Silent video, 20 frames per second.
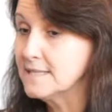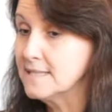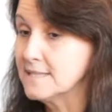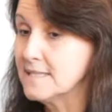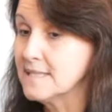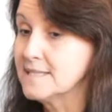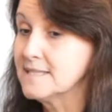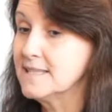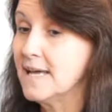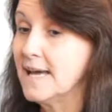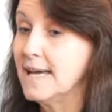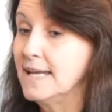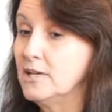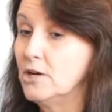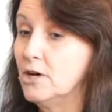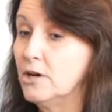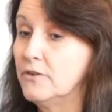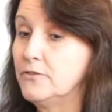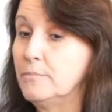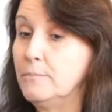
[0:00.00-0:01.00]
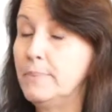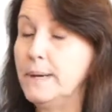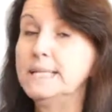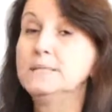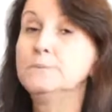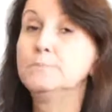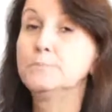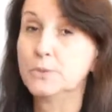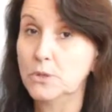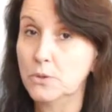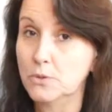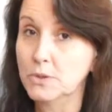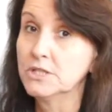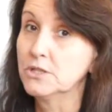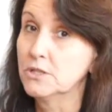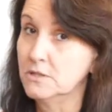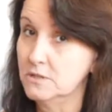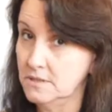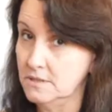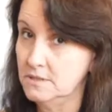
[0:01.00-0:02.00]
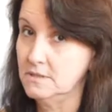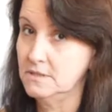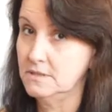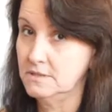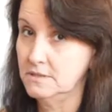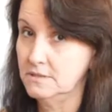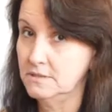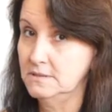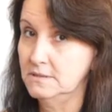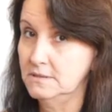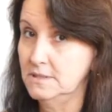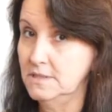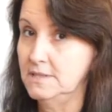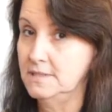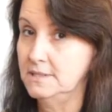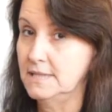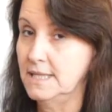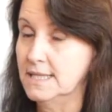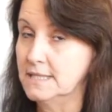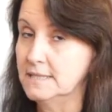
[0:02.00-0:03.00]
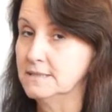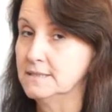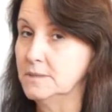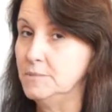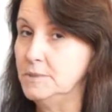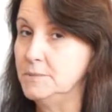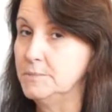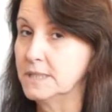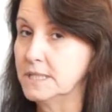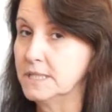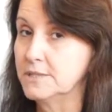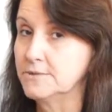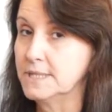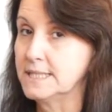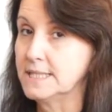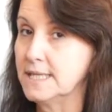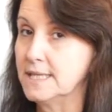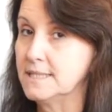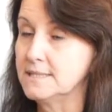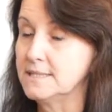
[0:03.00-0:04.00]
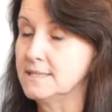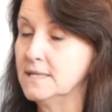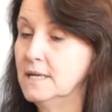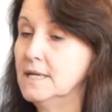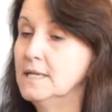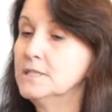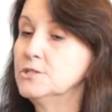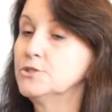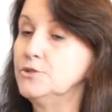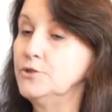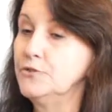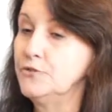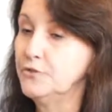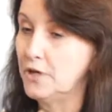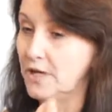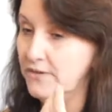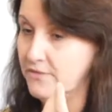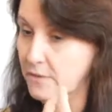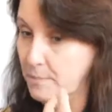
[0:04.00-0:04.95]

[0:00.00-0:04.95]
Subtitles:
is a sign of bad prognosis in acanthamoeba keratitis. So if you have